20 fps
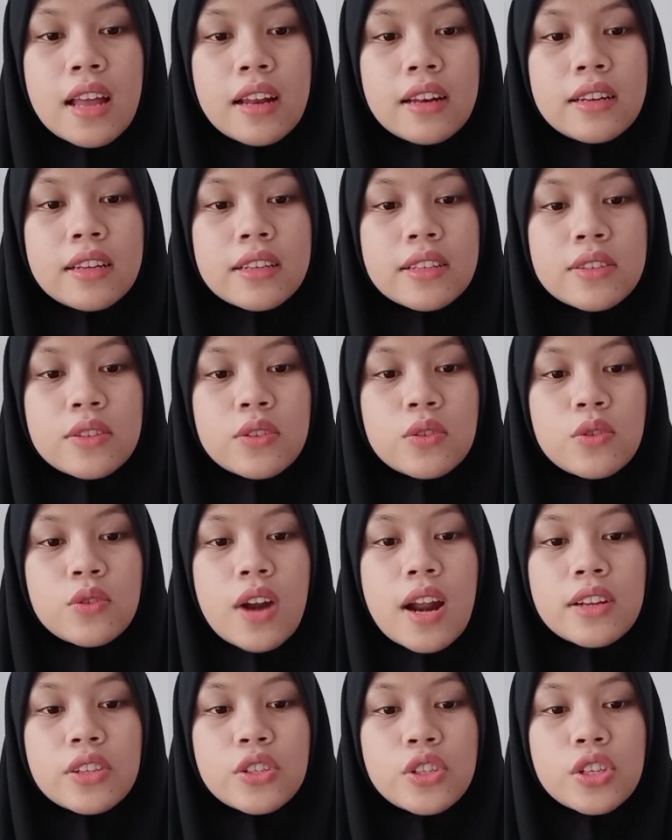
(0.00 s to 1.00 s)
the
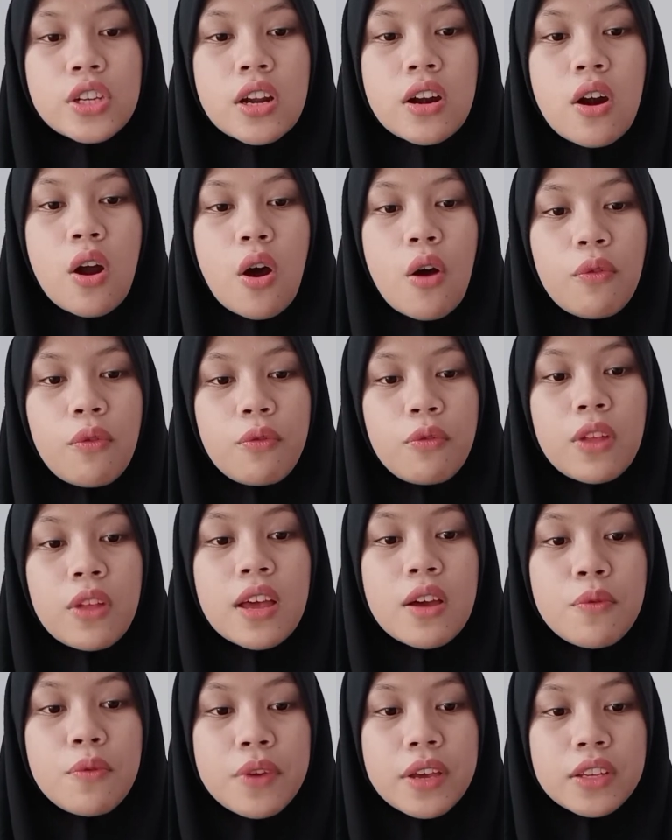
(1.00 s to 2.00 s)
structure of
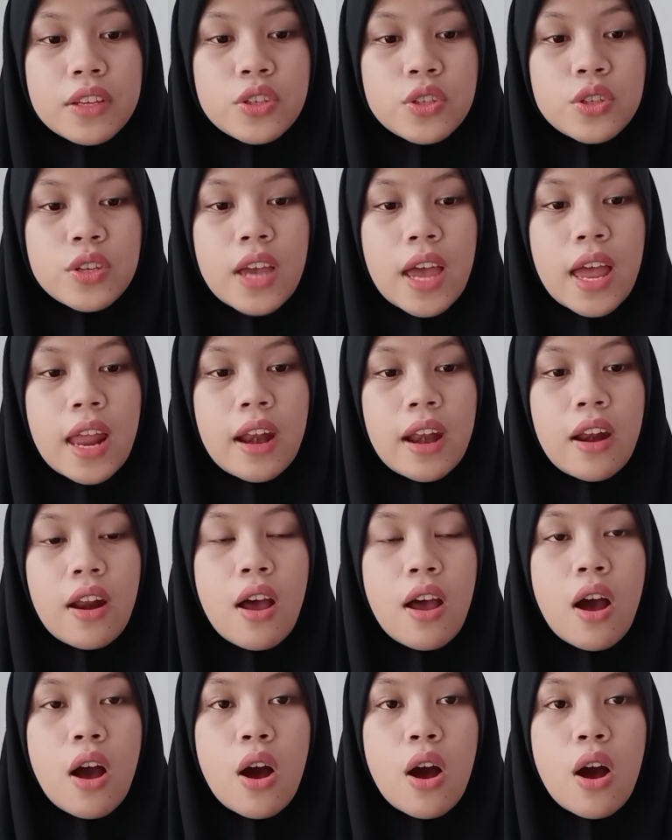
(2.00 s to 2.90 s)
language and